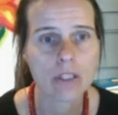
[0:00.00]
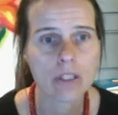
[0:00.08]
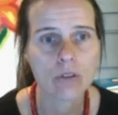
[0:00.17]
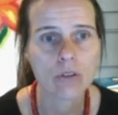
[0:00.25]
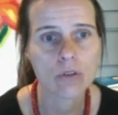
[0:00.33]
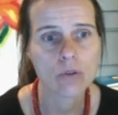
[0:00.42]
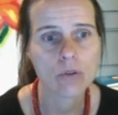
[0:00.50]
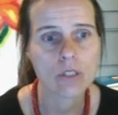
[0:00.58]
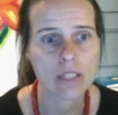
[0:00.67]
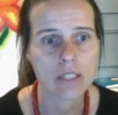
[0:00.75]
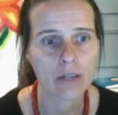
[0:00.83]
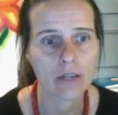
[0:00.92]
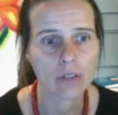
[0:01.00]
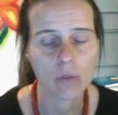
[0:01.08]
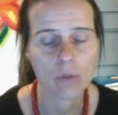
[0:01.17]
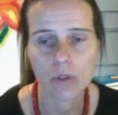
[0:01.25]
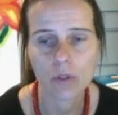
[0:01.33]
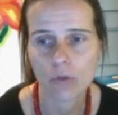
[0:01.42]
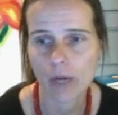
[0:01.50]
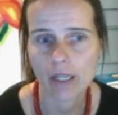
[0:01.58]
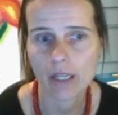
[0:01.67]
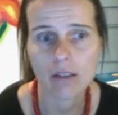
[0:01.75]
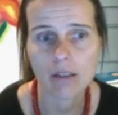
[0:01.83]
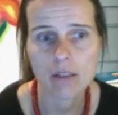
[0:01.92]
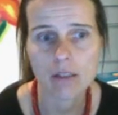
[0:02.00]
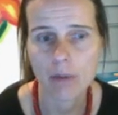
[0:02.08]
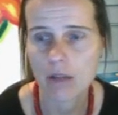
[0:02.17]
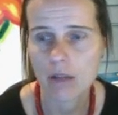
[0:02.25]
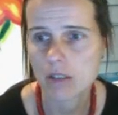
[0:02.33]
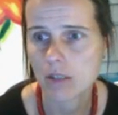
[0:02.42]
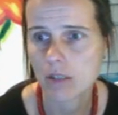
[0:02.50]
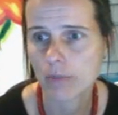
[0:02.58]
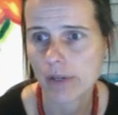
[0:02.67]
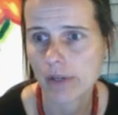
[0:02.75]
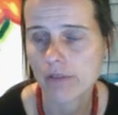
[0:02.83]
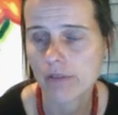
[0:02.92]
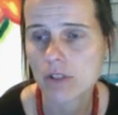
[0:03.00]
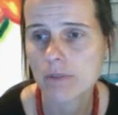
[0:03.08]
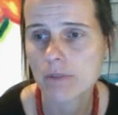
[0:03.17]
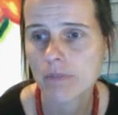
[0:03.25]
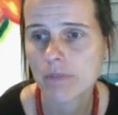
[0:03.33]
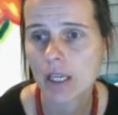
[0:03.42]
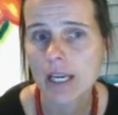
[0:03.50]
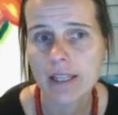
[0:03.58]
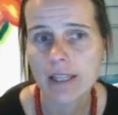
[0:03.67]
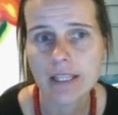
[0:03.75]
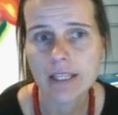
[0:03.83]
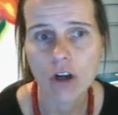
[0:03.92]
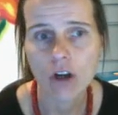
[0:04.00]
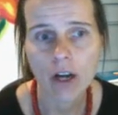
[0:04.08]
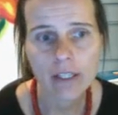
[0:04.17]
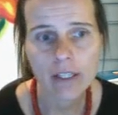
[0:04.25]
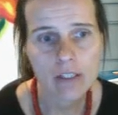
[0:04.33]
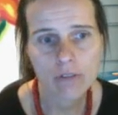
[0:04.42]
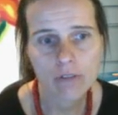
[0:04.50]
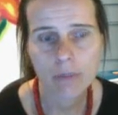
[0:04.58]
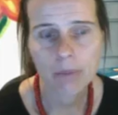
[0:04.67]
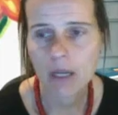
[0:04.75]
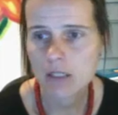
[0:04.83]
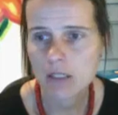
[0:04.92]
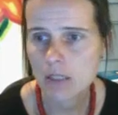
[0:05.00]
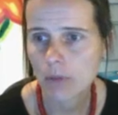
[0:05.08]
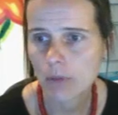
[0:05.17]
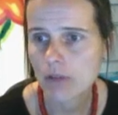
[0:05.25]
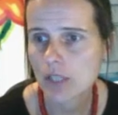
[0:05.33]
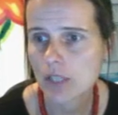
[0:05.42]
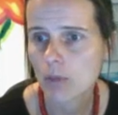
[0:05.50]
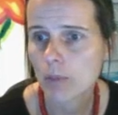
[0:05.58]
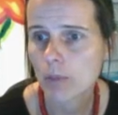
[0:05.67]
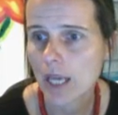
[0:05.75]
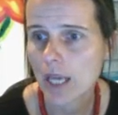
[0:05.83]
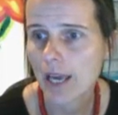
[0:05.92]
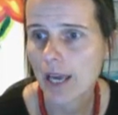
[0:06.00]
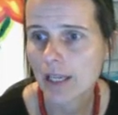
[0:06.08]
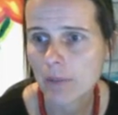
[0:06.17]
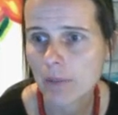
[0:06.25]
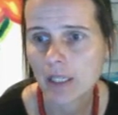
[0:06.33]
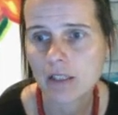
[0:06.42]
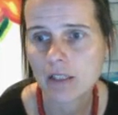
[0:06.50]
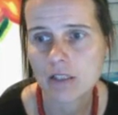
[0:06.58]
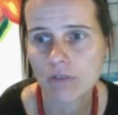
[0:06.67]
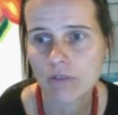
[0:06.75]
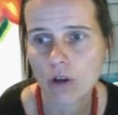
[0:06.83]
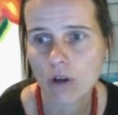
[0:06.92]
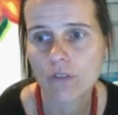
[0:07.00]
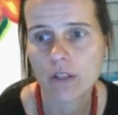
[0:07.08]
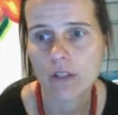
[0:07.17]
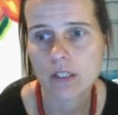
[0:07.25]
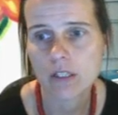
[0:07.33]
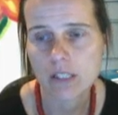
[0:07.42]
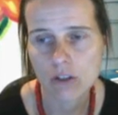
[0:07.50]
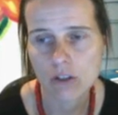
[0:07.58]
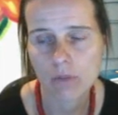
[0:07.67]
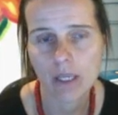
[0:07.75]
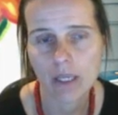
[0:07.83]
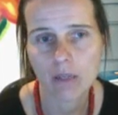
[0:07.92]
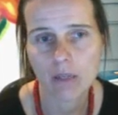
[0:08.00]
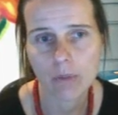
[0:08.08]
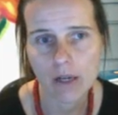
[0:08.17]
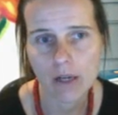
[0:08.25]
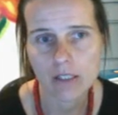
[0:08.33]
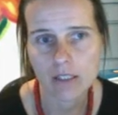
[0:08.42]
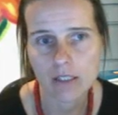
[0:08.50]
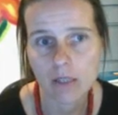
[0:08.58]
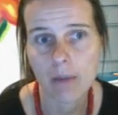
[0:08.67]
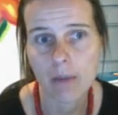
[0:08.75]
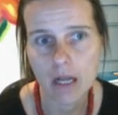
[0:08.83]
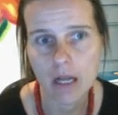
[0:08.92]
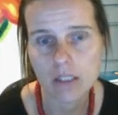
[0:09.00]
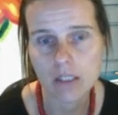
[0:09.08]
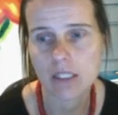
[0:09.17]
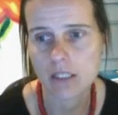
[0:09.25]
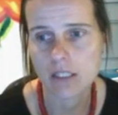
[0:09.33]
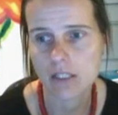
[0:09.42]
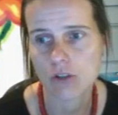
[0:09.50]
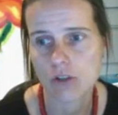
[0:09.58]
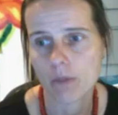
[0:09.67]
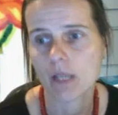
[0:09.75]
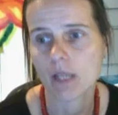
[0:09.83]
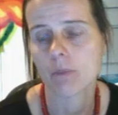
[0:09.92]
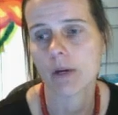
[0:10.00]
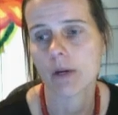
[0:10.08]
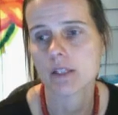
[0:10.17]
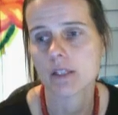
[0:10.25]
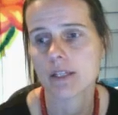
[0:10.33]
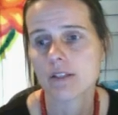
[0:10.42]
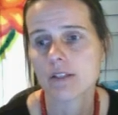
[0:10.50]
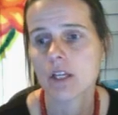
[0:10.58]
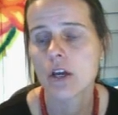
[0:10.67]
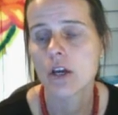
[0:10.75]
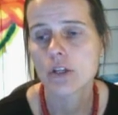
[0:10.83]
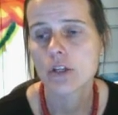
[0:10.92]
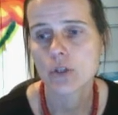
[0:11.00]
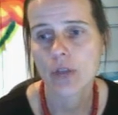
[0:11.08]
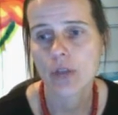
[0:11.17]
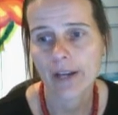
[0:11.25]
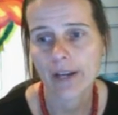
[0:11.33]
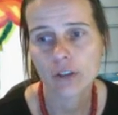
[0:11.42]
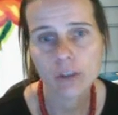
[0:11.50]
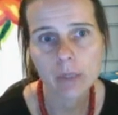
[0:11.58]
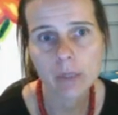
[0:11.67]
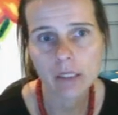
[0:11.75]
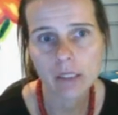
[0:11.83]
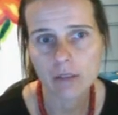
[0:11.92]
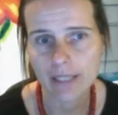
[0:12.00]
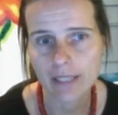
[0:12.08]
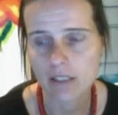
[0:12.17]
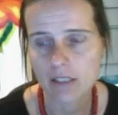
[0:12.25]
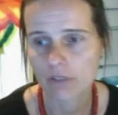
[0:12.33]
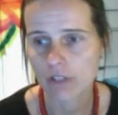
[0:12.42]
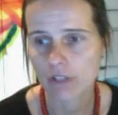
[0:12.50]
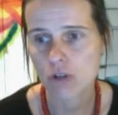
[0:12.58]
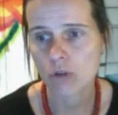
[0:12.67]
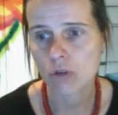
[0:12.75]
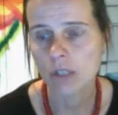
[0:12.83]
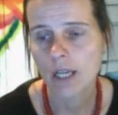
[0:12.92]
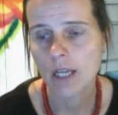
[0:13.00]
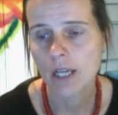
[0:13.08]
that you use integrity when you're writing these policy briefs. The audience for policy briefs can be anybody that's involved in the decision-making process, in the policy decision-making process. So that could be an elected official.